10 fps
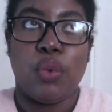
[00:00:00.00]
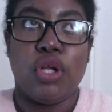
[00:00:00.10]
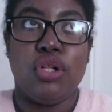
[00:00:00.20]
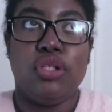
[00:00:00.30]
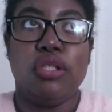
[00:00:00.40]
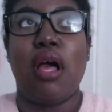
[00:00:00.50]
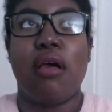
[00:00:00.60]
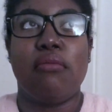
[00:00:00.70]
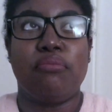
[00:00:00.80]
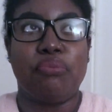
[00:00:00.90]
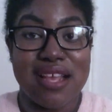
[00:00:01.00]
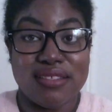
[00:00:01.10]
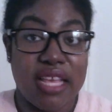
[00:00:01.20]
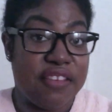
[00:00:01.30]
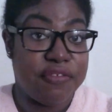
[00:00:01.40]
will
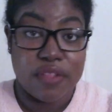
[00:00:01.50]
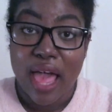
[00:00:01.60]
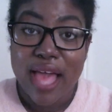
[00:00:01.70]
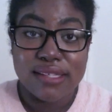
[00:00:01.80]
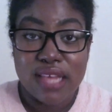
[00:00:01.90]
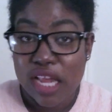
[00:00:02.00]
lay flat.